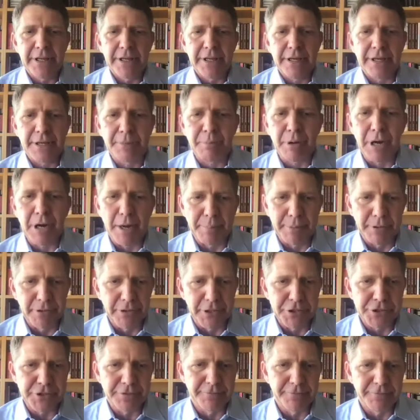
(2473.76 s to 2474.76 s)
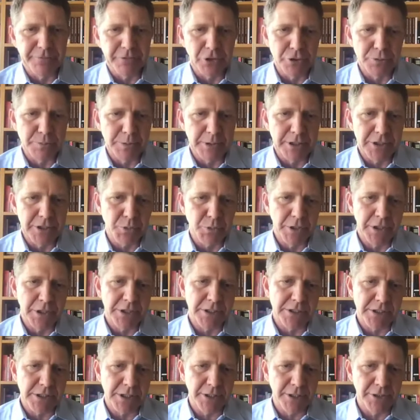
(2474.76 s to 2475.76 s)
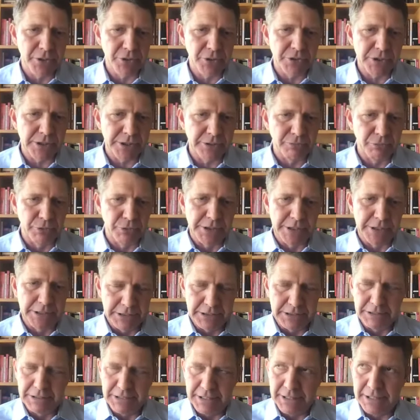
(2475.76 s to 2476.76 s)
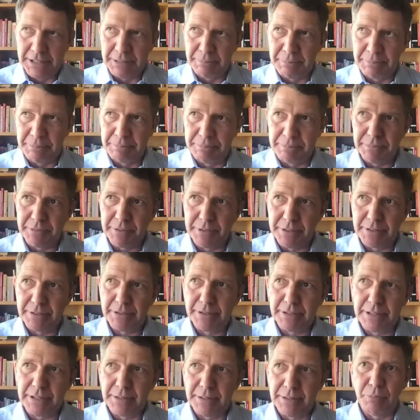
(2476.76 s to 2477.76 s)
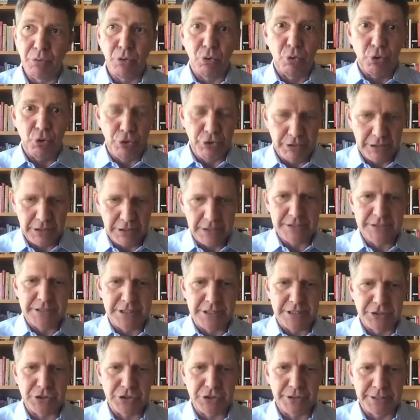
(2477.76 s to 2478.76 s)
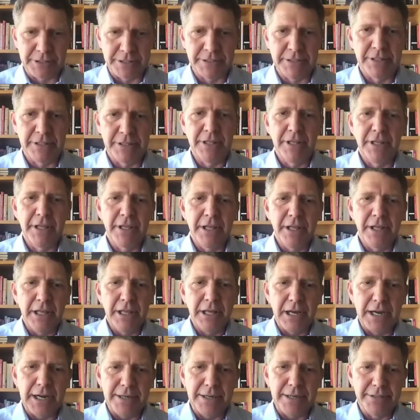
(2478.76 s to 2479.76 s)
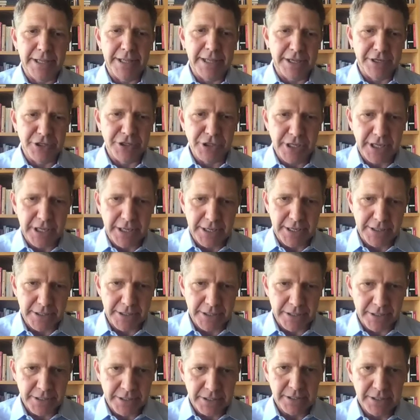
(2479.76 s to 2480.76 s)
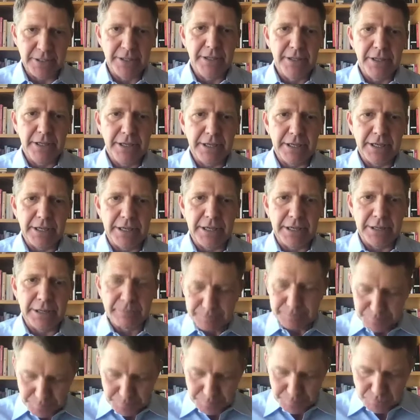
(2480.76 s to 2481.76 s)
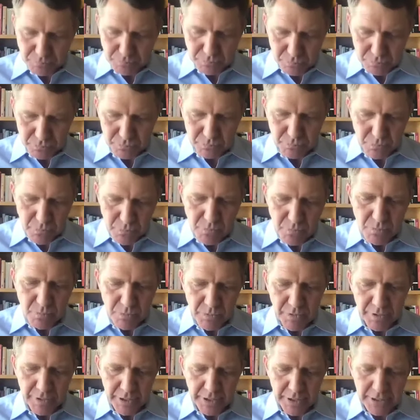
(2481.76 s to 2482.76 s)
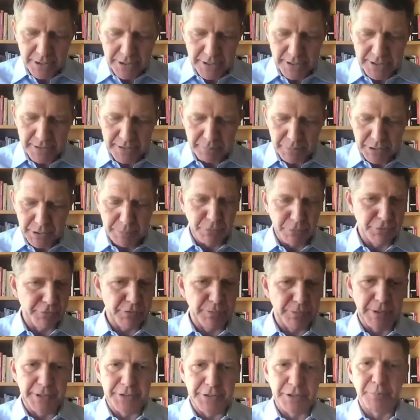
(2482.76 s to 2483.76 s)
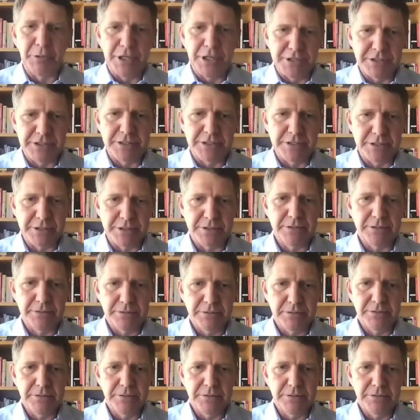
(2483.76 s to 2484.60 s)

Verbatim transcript: uh, population flows because we continue to re, um, import essentially highly educated um, uh, people from other places.